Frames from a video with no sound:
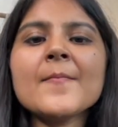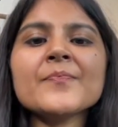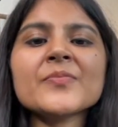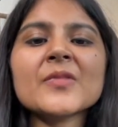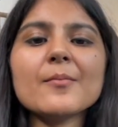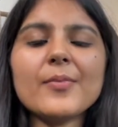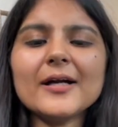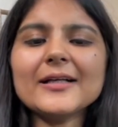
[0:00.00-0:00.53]

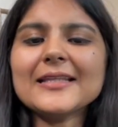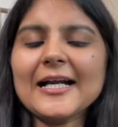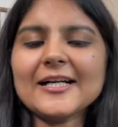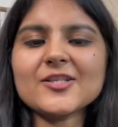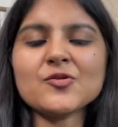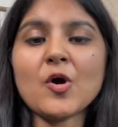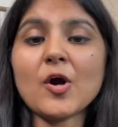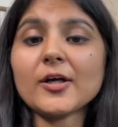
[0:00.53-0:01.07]
But
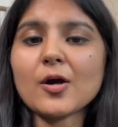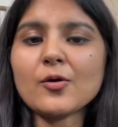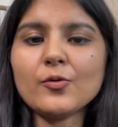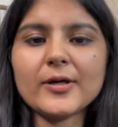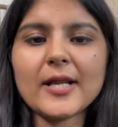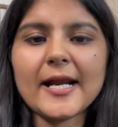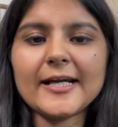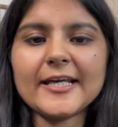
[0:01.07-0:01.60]
that's not a
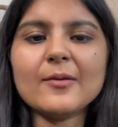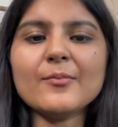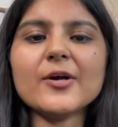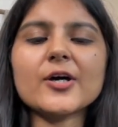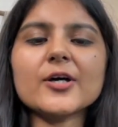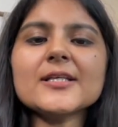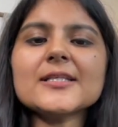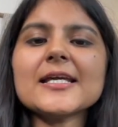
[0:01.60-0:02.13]
good idea,
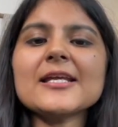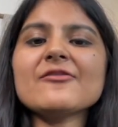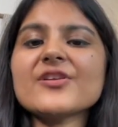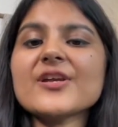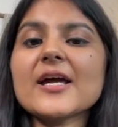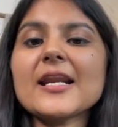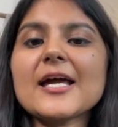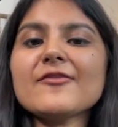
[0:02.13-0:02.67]
because in
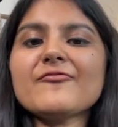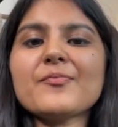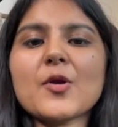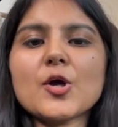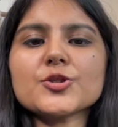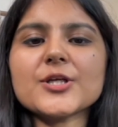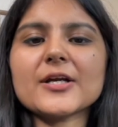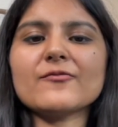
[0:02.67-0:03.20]
real life
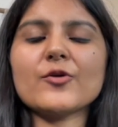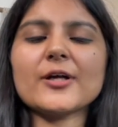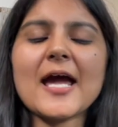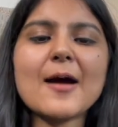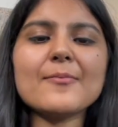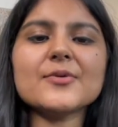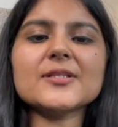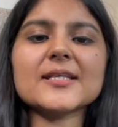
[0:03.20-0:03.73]
project, what
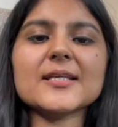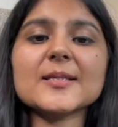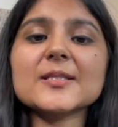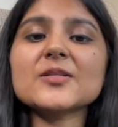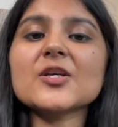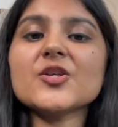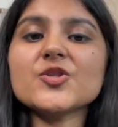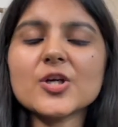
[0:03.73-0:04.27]
happens
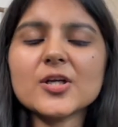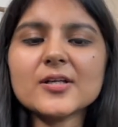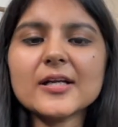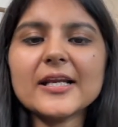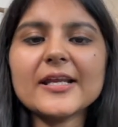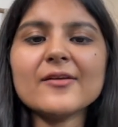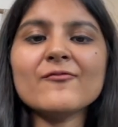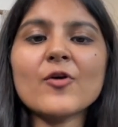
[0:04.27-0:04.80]
is
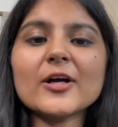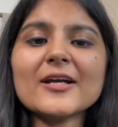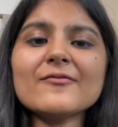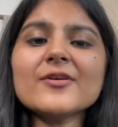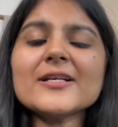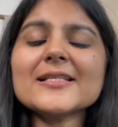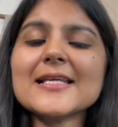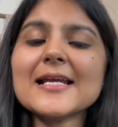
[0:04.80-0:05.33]
generally whatever